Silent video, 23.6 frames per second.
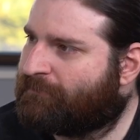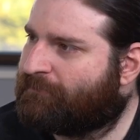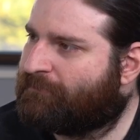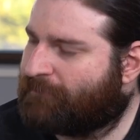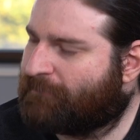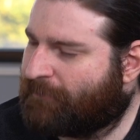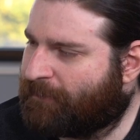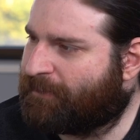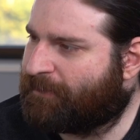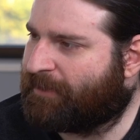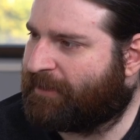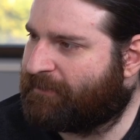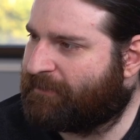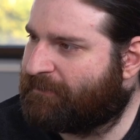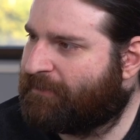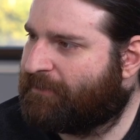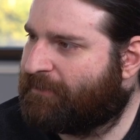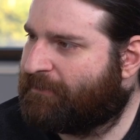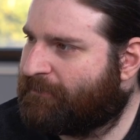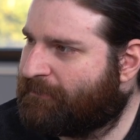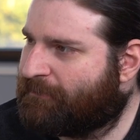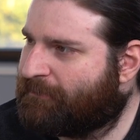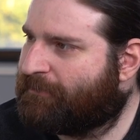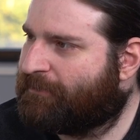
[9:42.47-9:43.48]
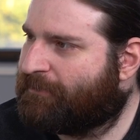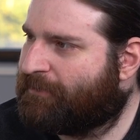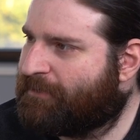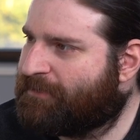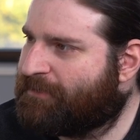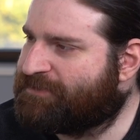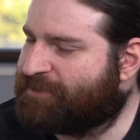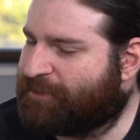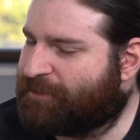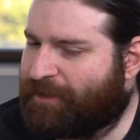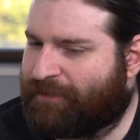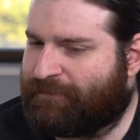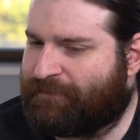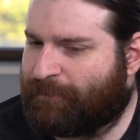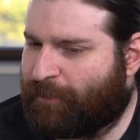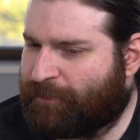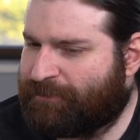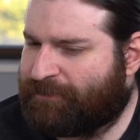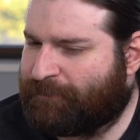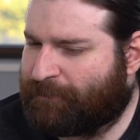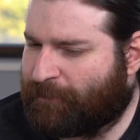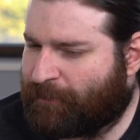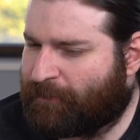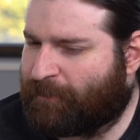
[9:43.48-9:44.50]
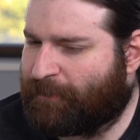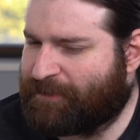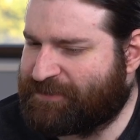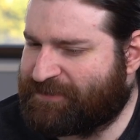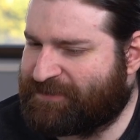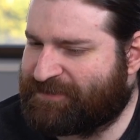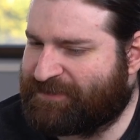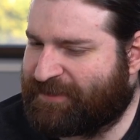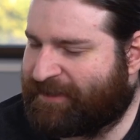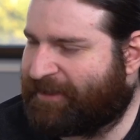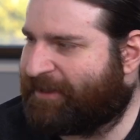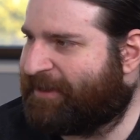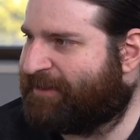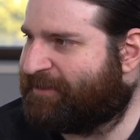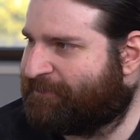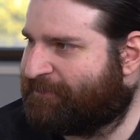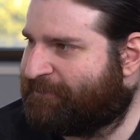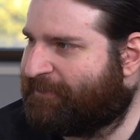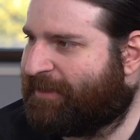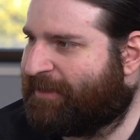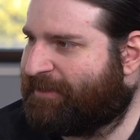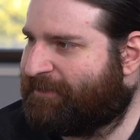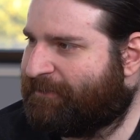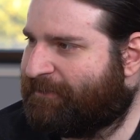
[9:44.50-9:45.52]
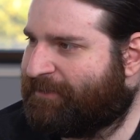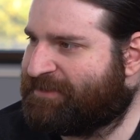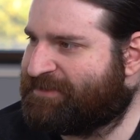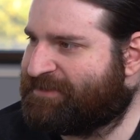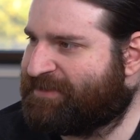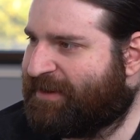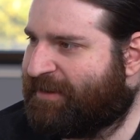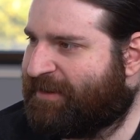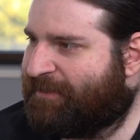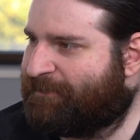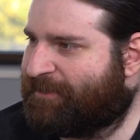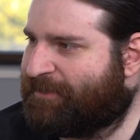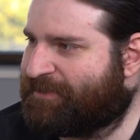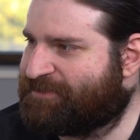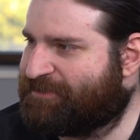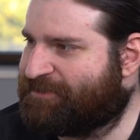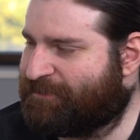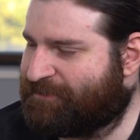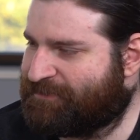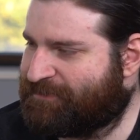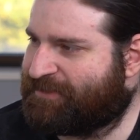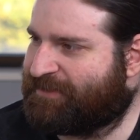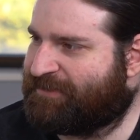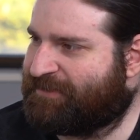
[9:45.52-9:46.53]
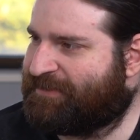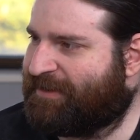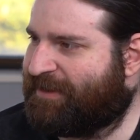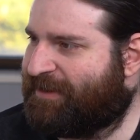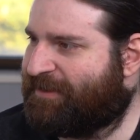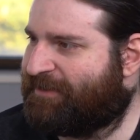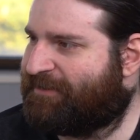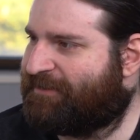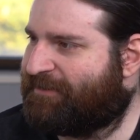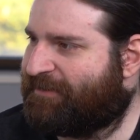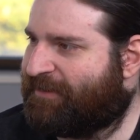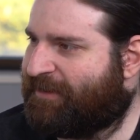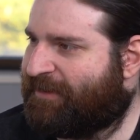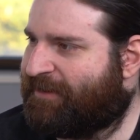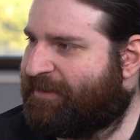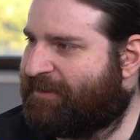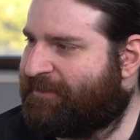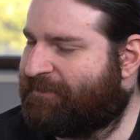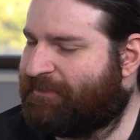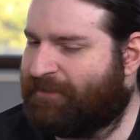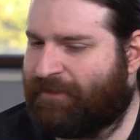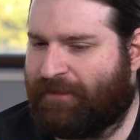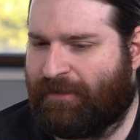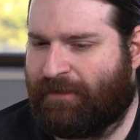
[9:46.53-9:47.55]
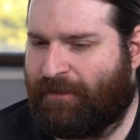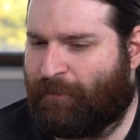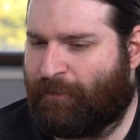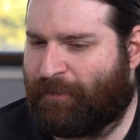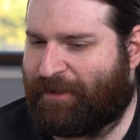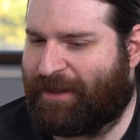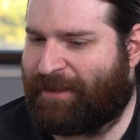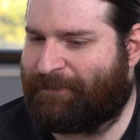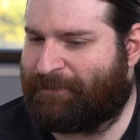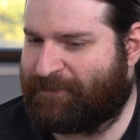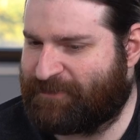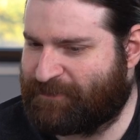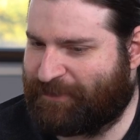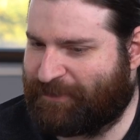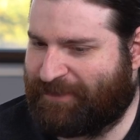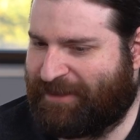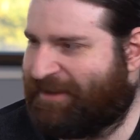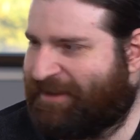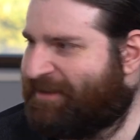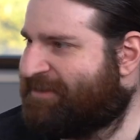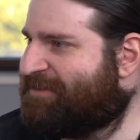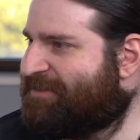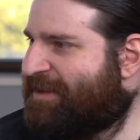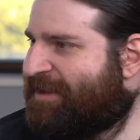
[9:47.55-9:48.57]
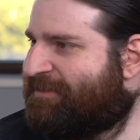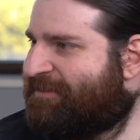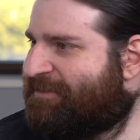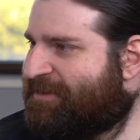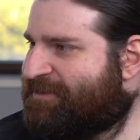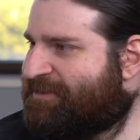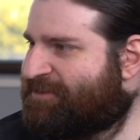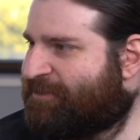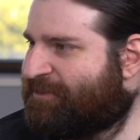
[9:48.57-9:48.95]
Okay. So. So you have multiple quizzes there and a final exam that students can take. And what happens when they take these?